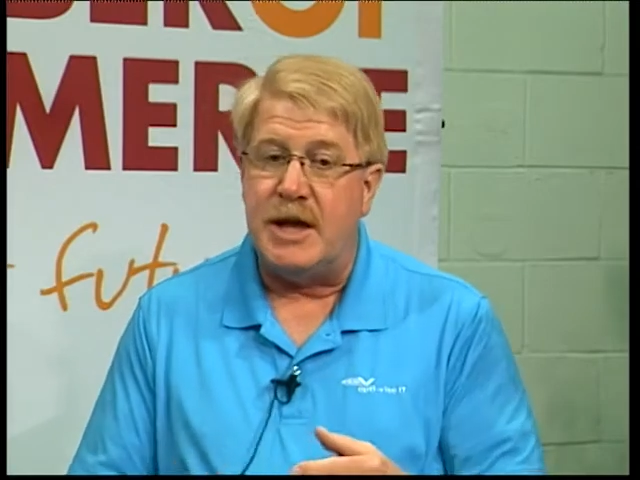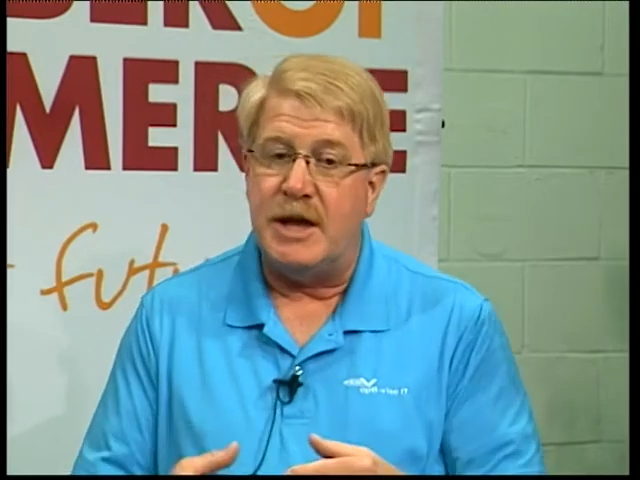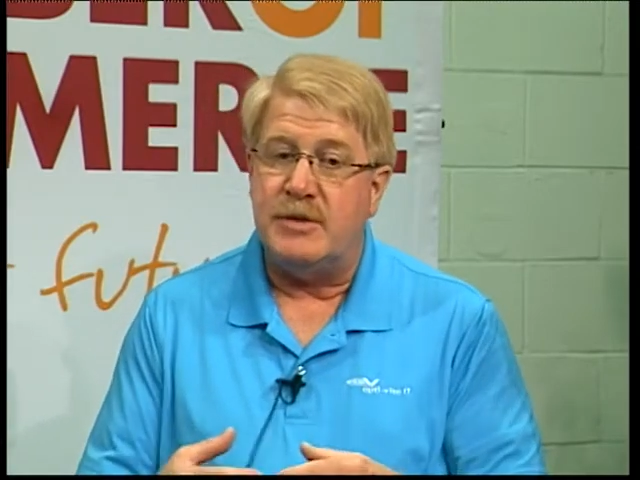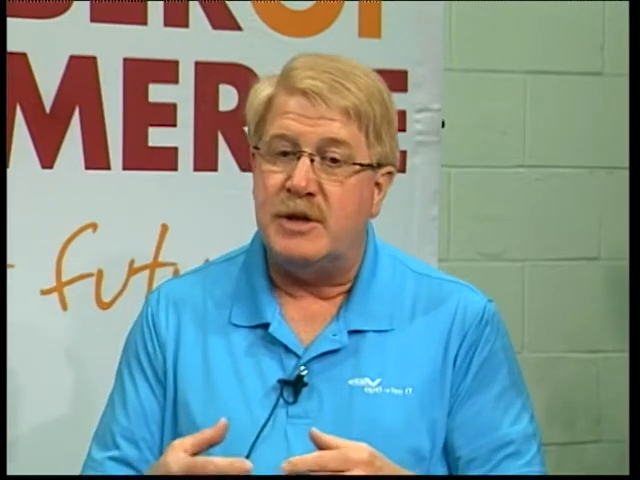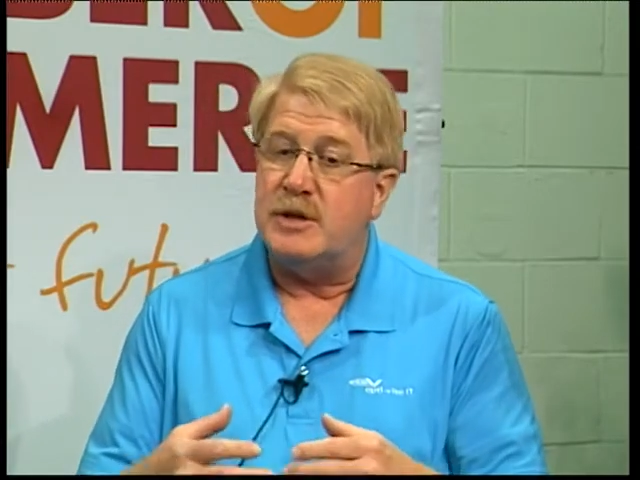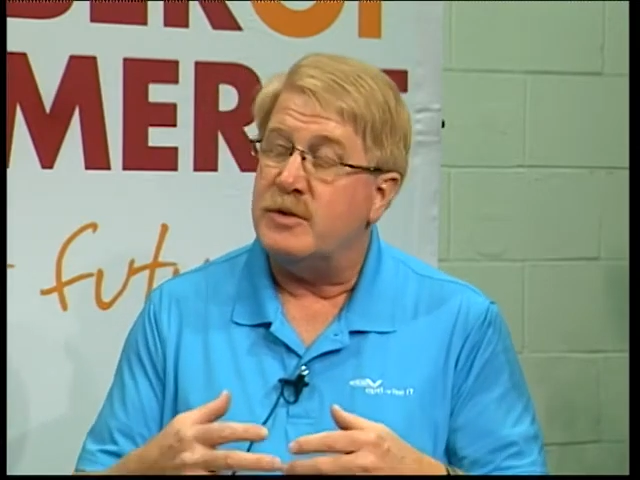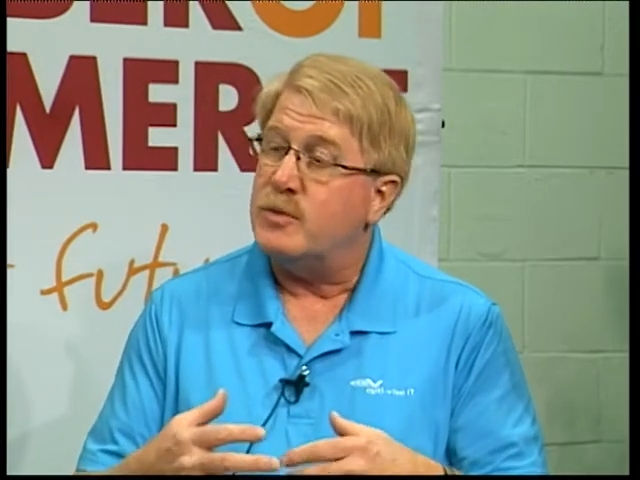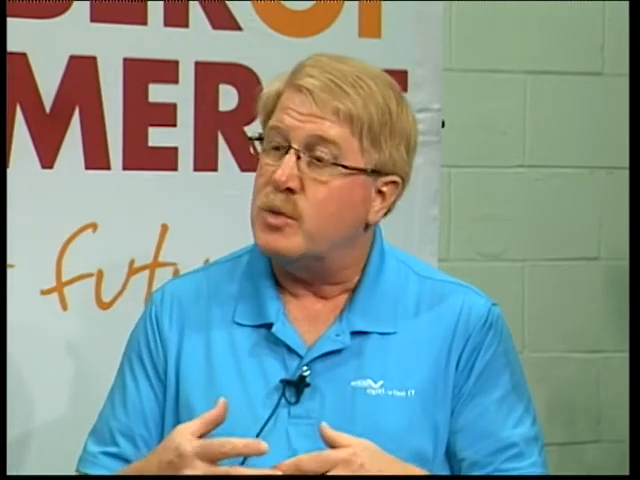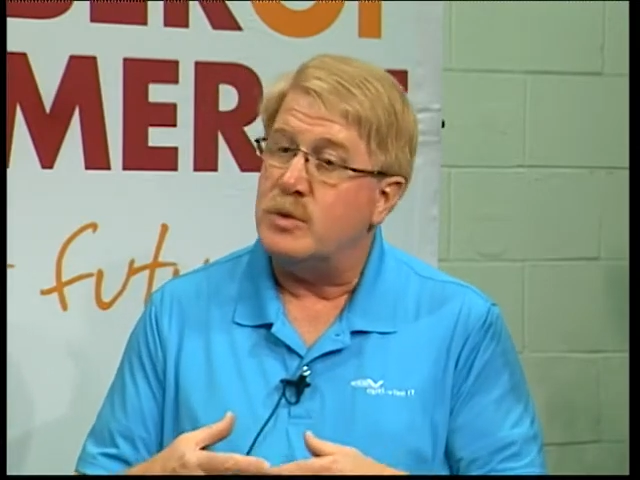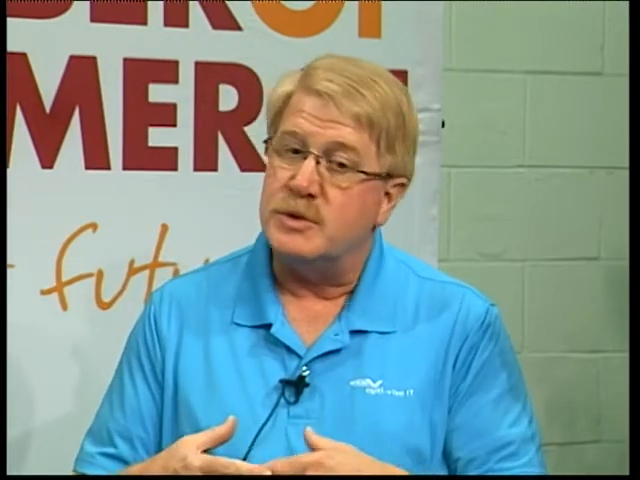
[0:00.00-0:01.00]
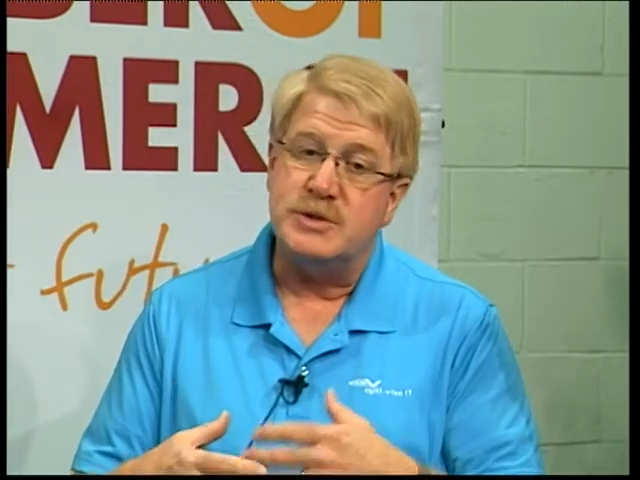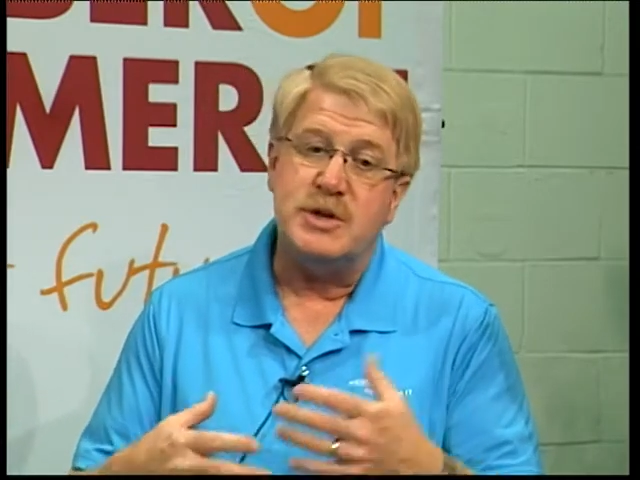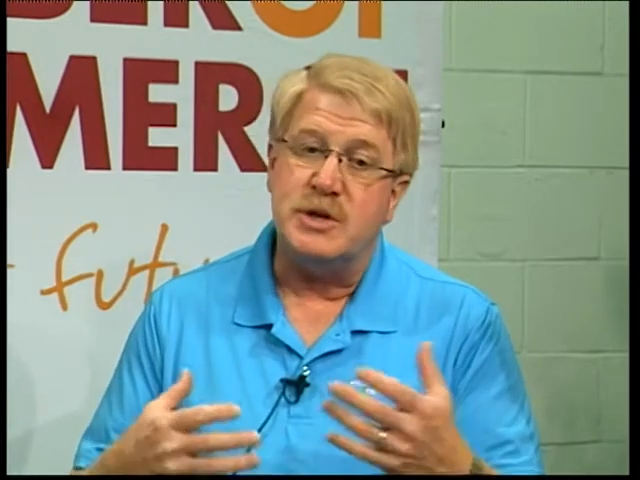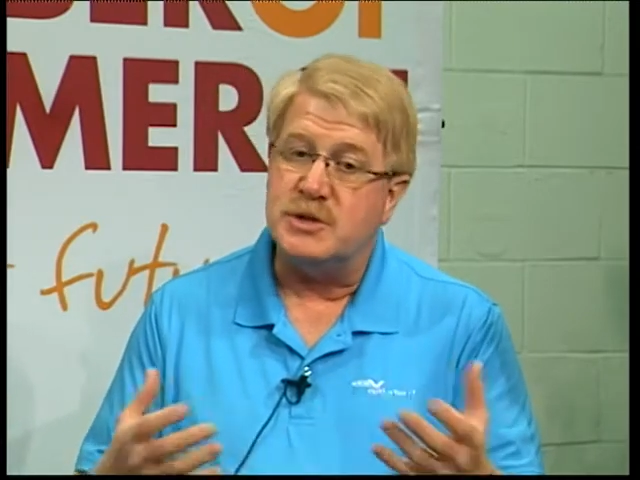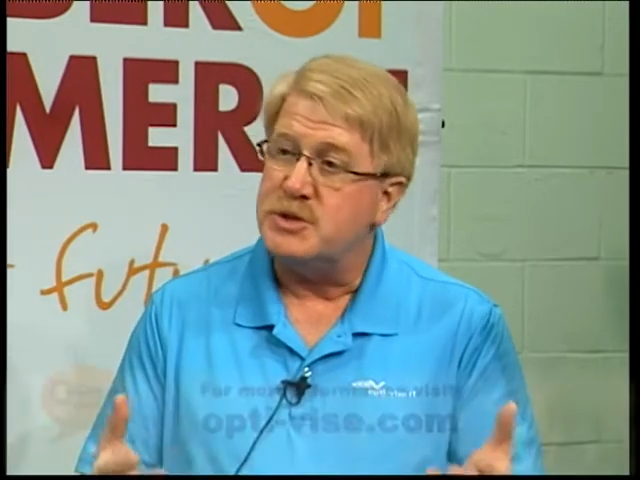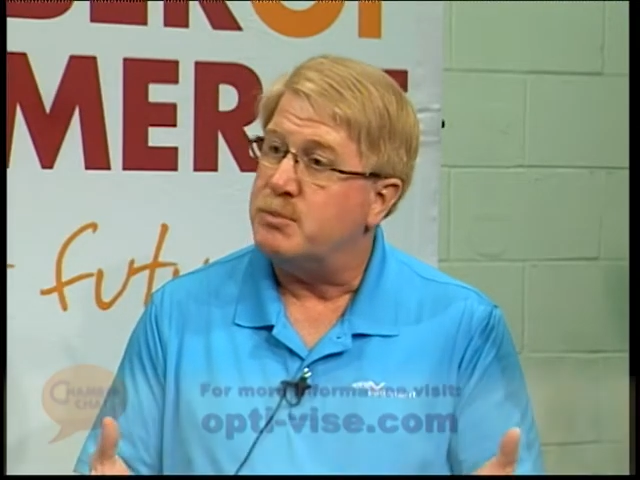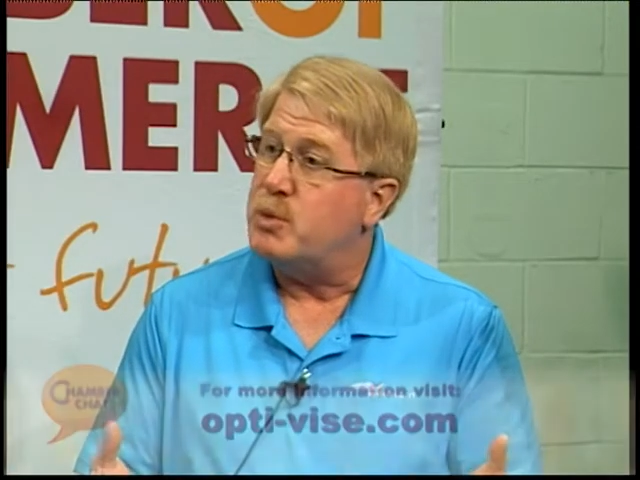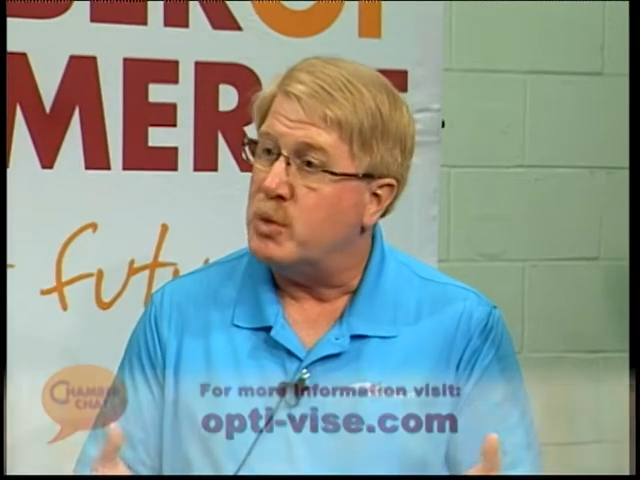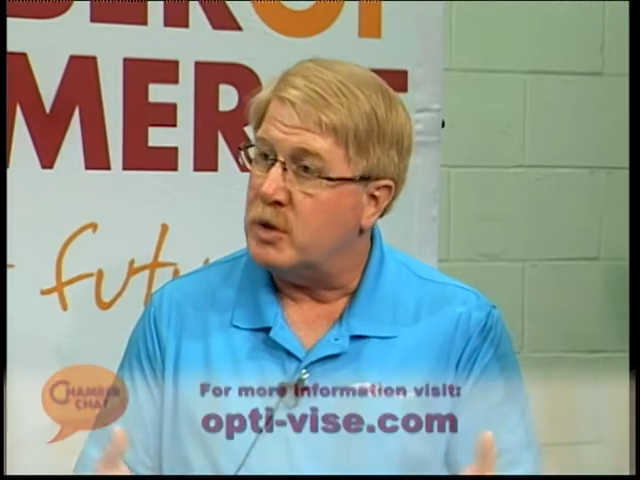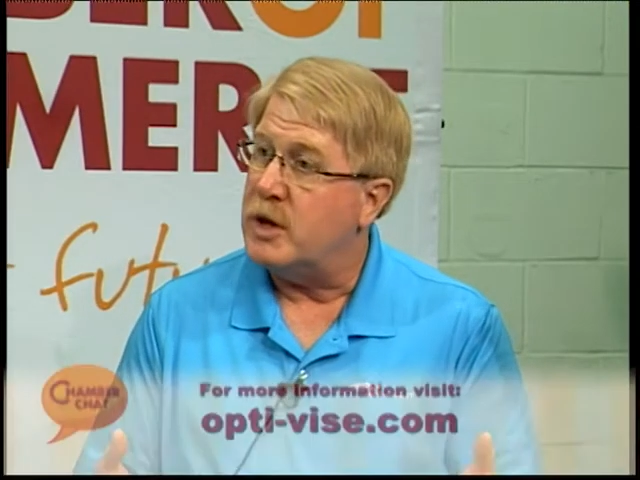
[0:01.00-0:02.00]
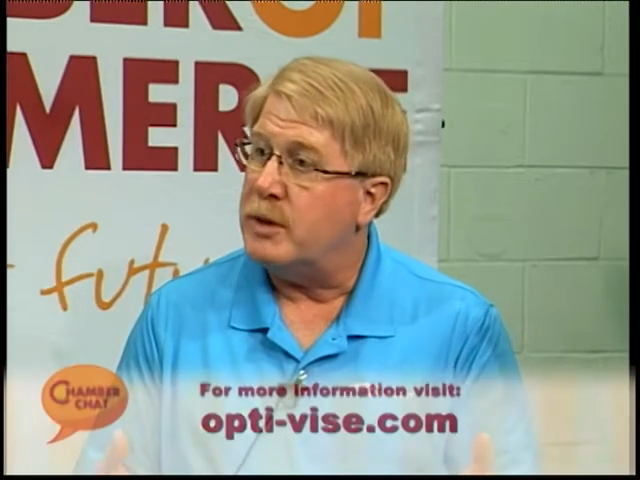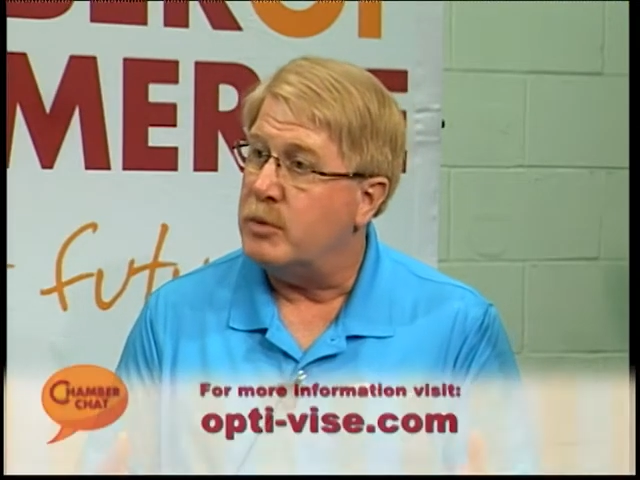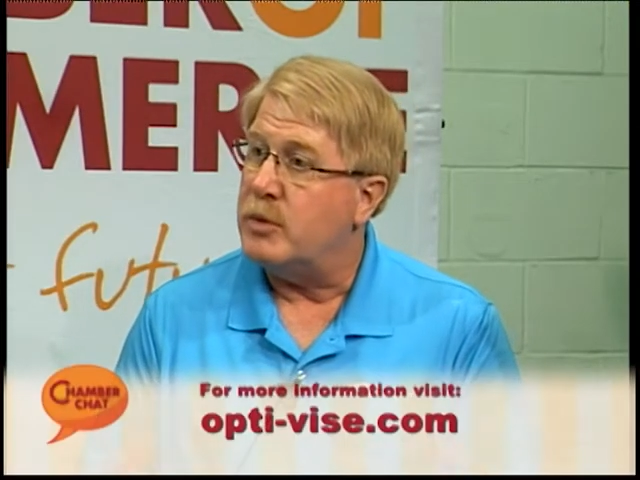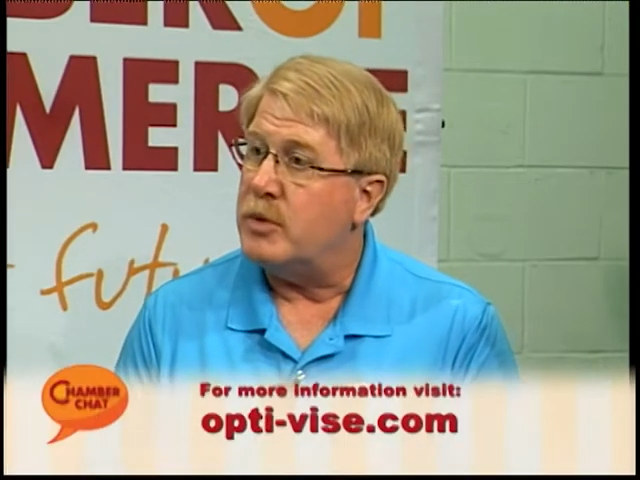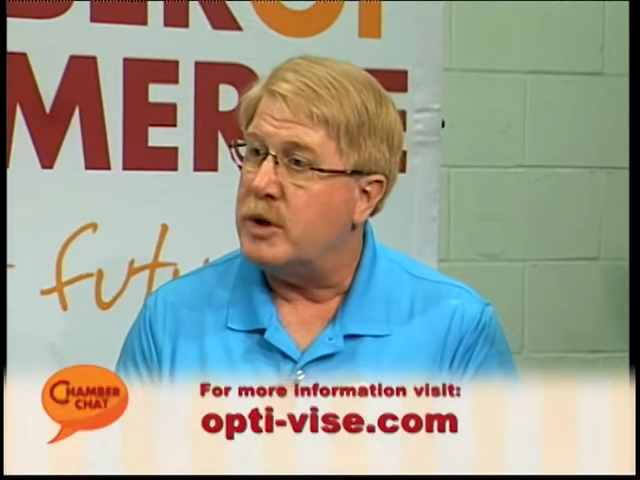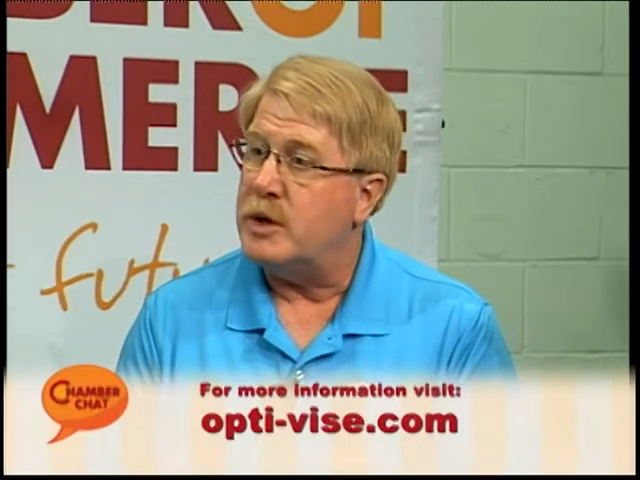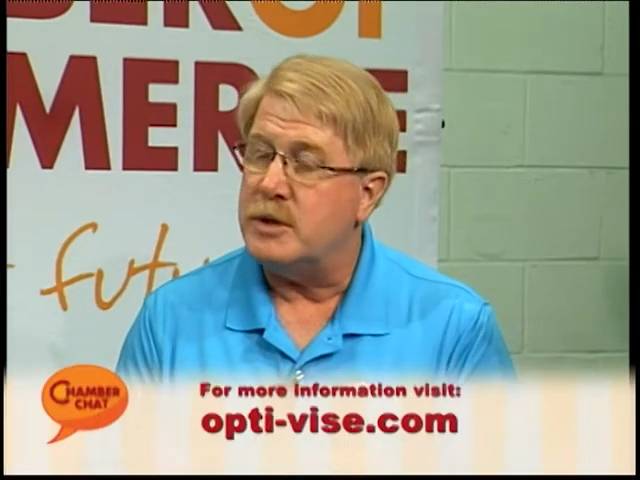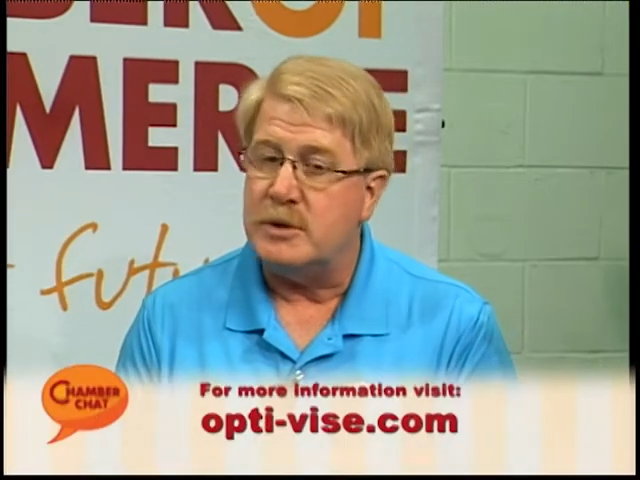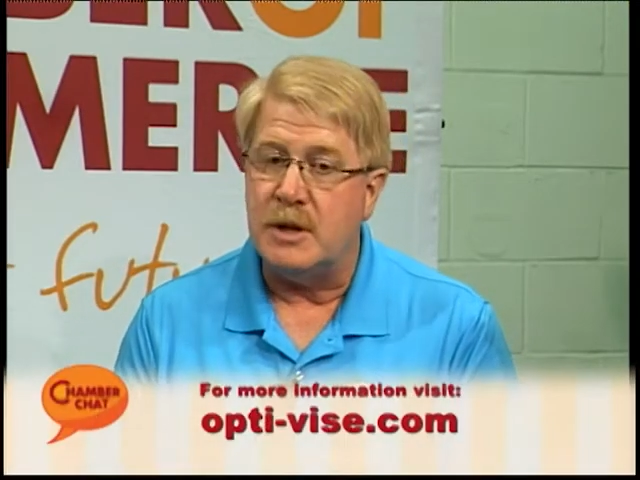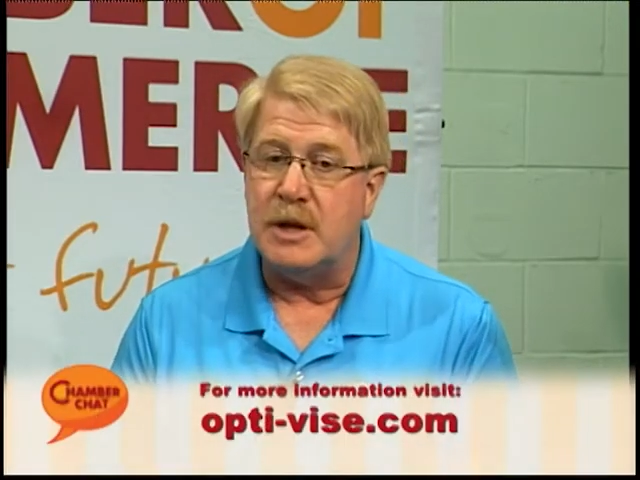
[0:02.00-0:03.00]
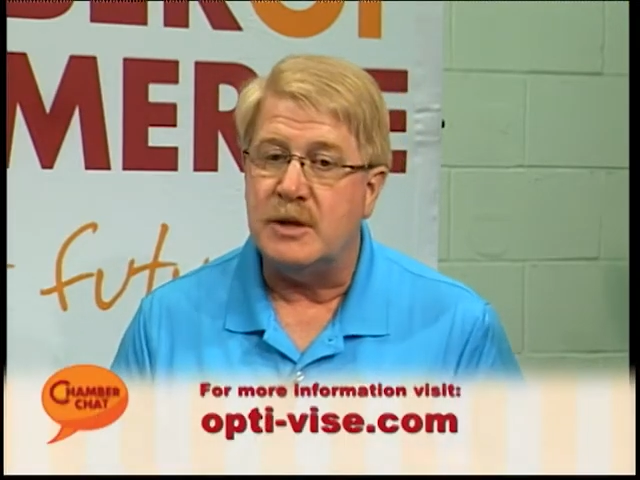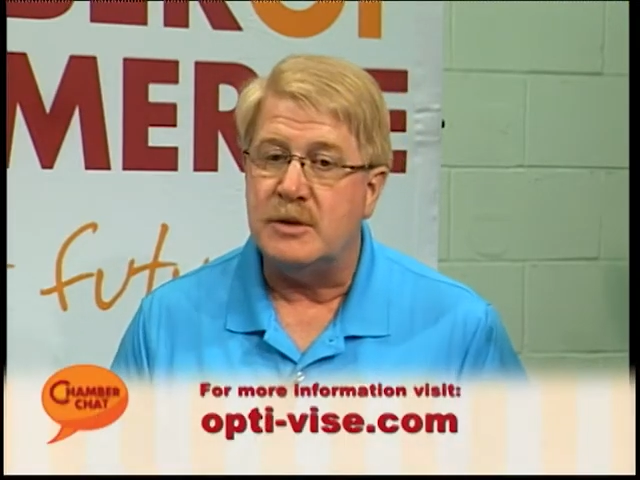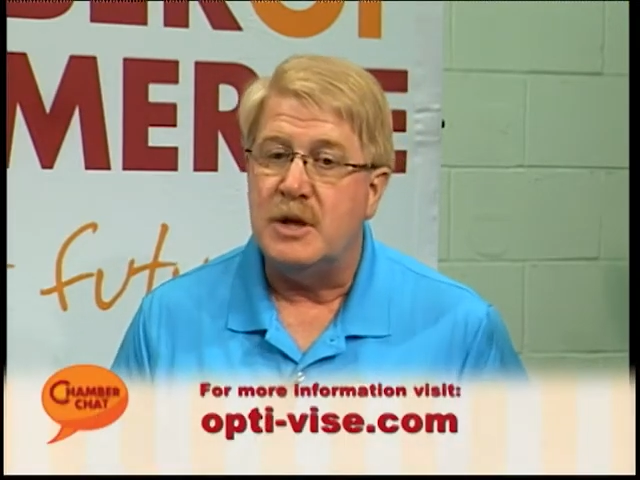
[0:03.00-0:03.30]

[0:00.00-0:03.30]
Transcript: and then of course support labor and